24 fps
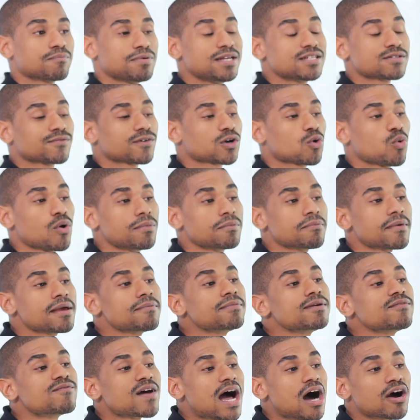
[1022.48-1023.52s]
piece of equipment may
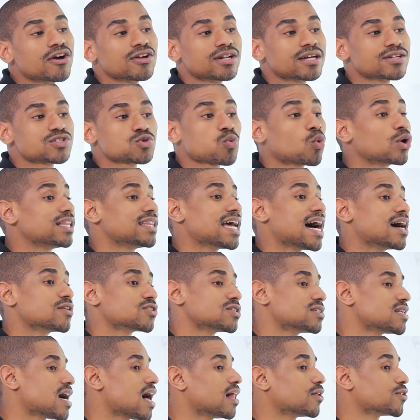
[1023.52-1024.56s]
be valued at
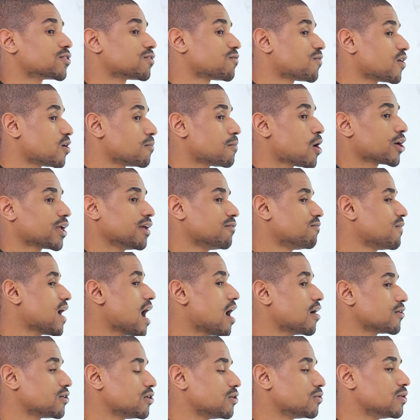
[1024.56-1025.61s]
$20,000 fair market
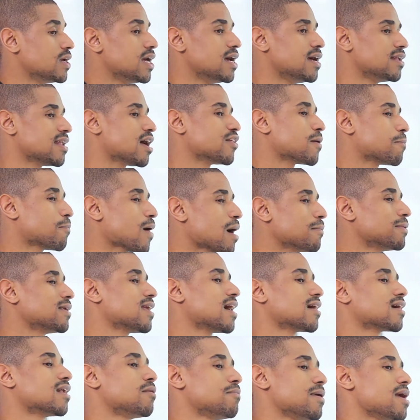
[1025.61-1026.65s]
value. Now, they're probably
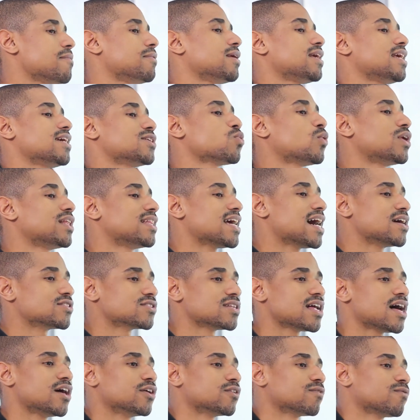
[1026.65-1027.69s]
not going to be able to get
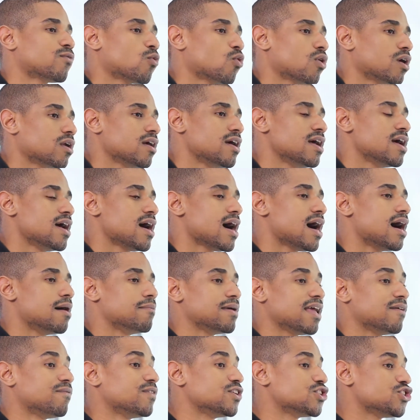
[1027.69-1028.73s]
$20,000 for it
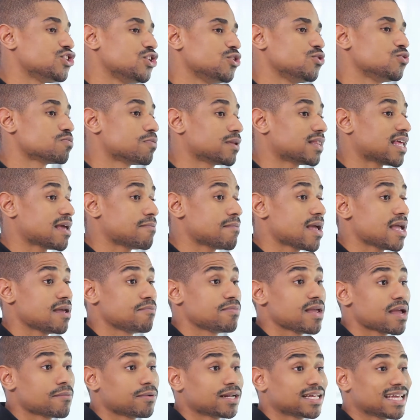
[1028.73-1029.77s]
if it's used, but they may
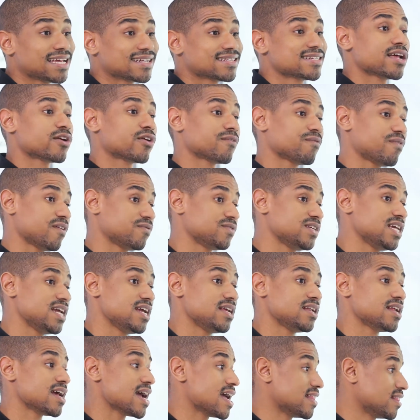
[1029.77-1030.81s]
be able to get 10 or
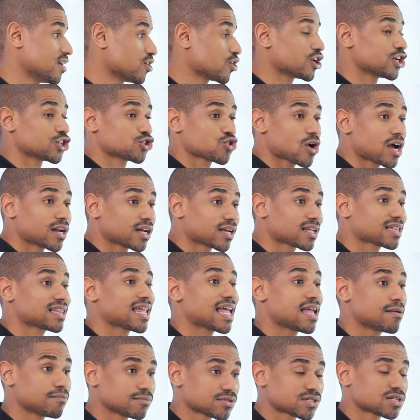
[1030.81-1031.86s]
15, and they're going to try to
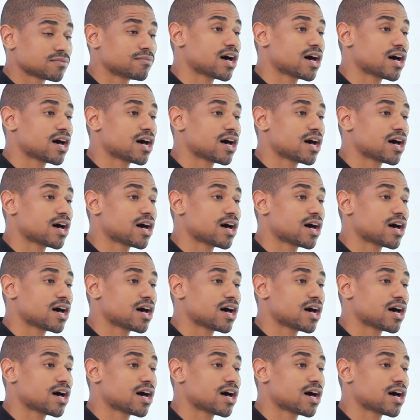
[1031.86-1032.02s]
claim some